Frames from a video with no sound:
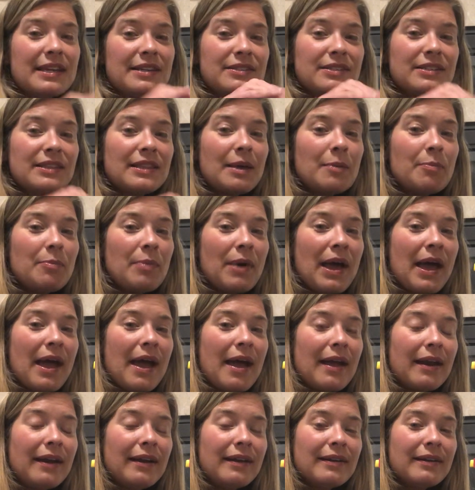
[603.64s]
into the
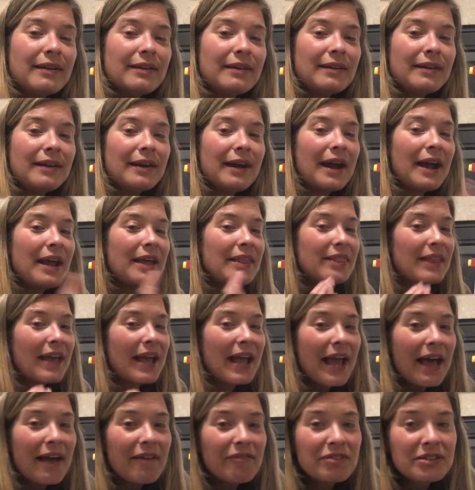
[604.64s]
bed and they
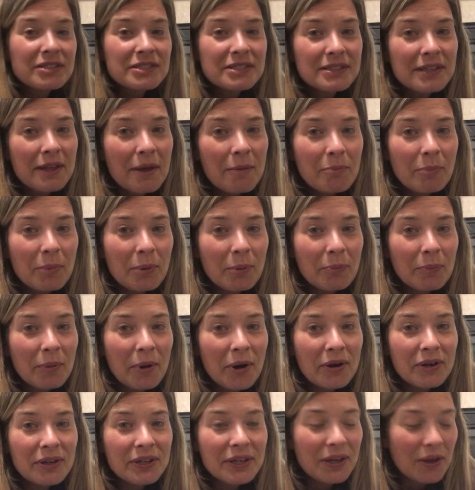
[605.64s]
have a slumber
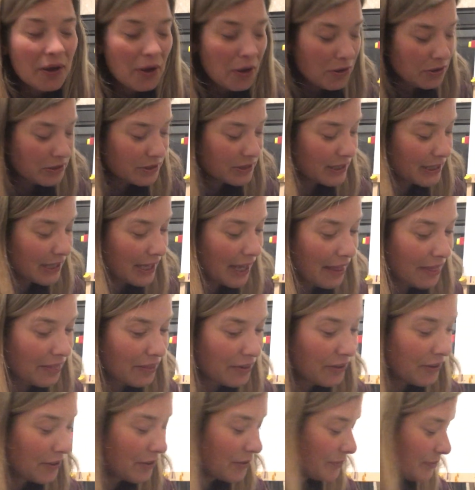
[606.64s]
party all together.
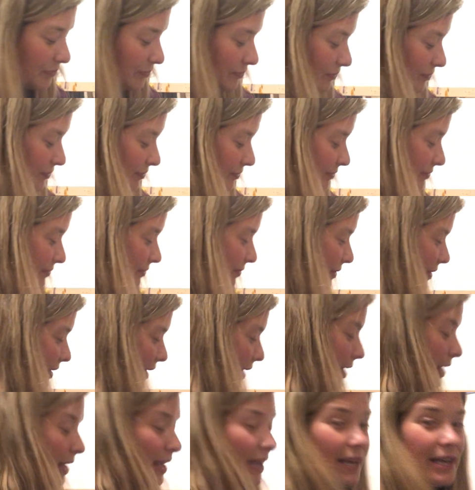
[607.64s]

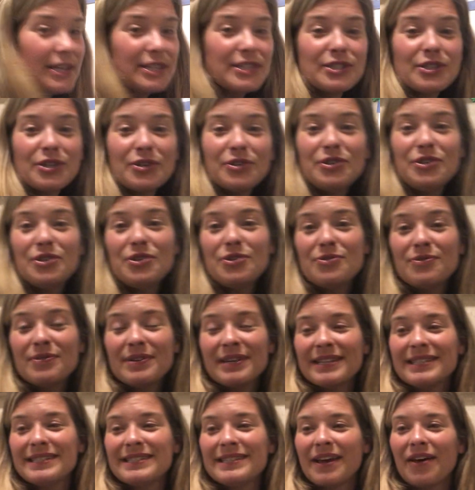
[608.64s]
So you
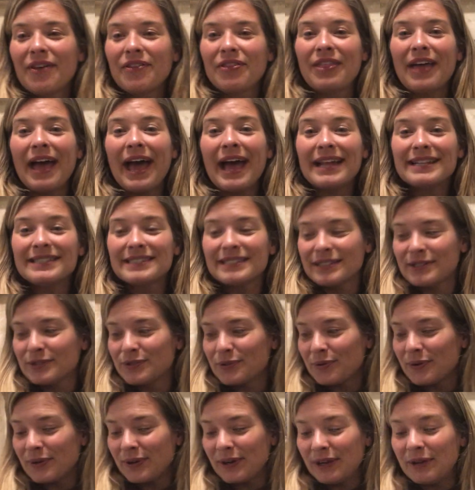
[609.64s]
can tell that
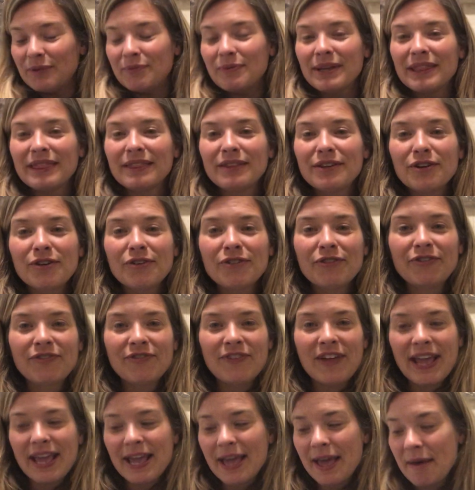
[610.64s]
story with your
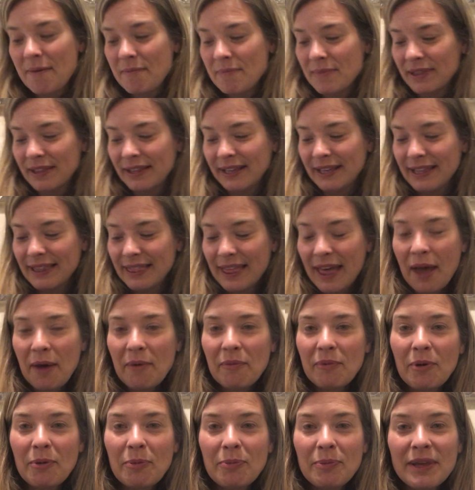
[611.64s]
family.
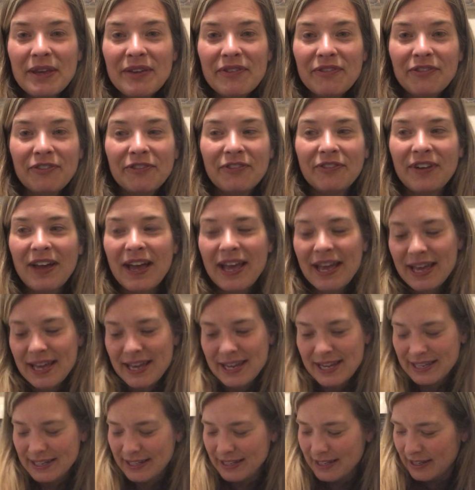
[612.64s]
That will be
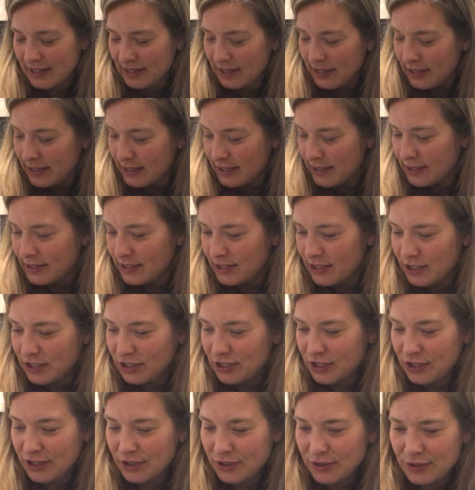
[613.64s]
fun to
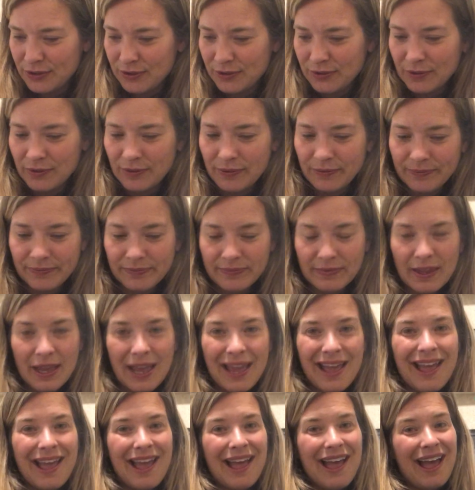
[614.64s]
do.
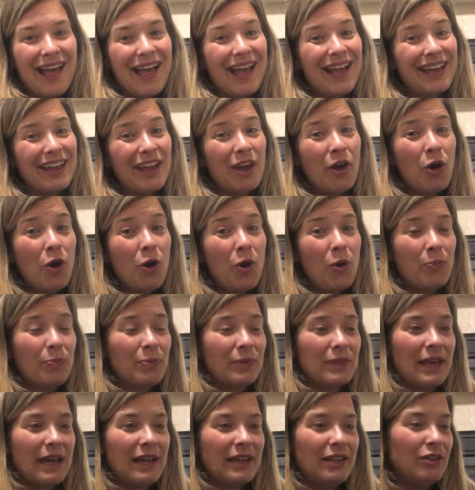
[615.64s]
I
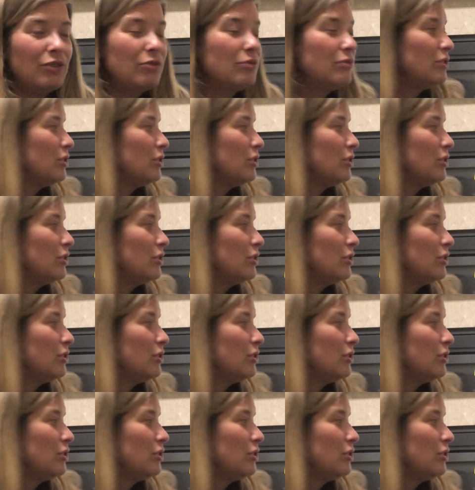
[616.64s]
hope that you